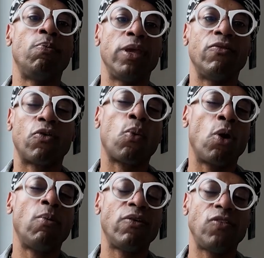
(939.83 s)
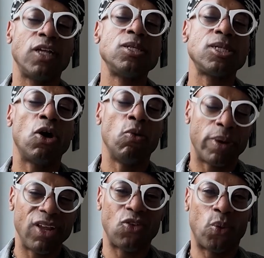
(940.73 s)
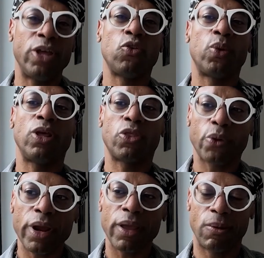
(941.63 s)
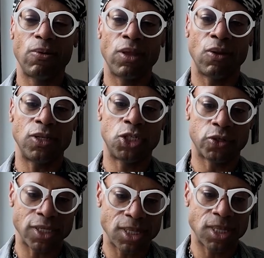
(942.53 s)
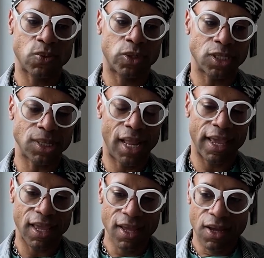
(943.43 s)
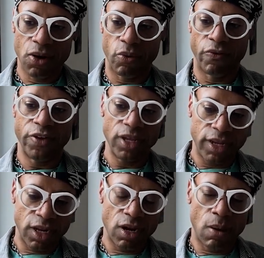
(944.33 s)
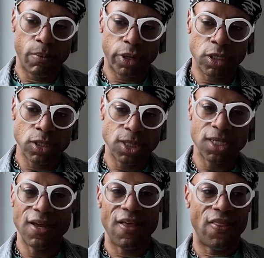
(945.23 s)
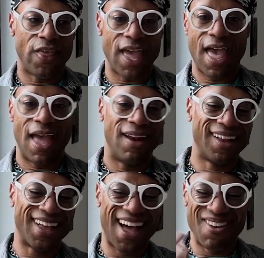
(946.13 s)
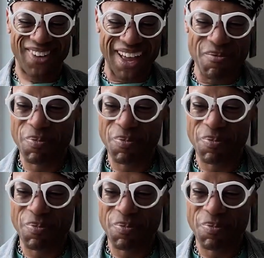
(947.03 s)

be for Wilma Flintstone, but in 2023, you know, these dresses were just like revealing numbers. They had kind of like